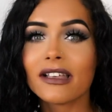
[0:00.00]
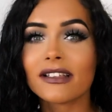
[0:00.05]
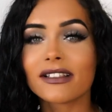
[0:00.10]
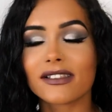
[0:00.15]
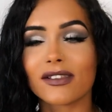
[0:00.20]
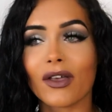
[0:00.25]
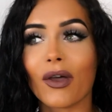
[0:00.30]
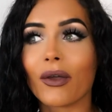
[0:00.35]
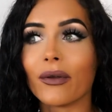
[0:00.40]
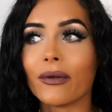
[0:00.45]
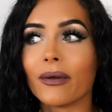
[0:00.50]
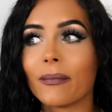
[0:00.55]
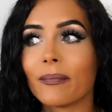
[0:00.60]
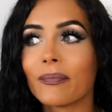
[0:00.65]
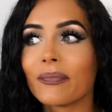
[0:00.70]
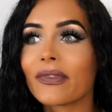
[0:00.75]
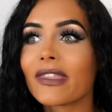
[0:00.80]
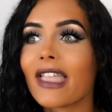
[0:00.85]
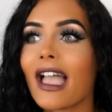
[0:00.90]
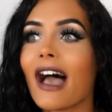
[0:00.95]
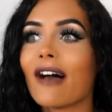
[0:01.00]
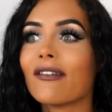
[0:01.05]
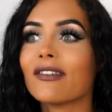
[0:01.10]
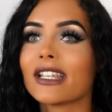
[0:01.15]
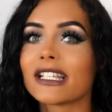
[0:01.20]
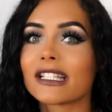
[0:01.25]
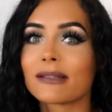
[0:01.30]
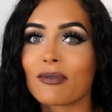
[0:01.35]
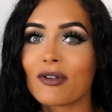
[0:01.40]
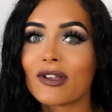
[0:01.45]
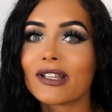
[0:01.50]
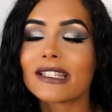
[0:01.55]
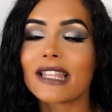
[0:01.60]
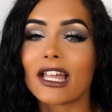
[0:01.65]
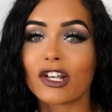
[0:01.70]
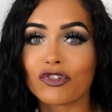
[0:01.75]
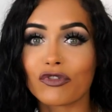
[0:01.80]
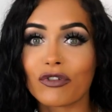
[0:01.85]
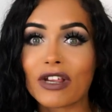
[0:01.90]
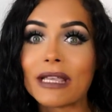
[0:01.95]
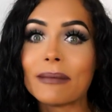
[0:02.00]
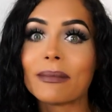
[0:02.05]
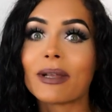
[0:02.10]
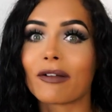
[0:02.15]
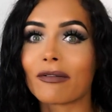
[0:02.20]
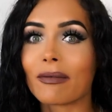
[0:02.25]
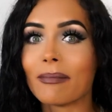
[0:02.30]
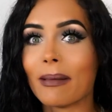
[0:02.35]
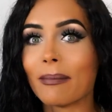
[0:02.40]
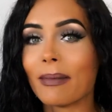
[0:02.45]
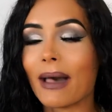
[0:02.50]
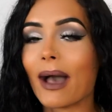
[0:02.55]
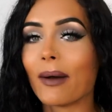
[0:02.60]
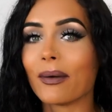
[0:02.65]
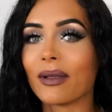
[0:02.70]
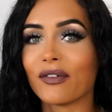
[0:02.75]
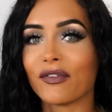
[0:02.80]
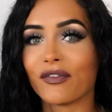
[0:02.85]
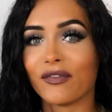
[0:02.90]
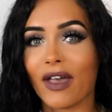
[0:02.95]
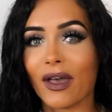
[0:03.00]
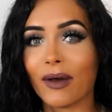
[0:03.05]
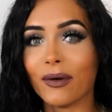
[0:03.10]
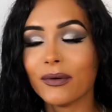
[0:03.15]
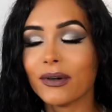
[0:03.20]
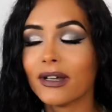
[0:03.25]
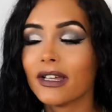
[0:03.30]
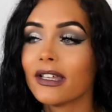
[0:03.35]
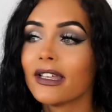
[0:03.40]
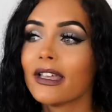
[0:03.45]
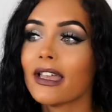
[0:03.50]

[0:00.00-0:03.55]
So, having experienced that dream and I remember how it felt,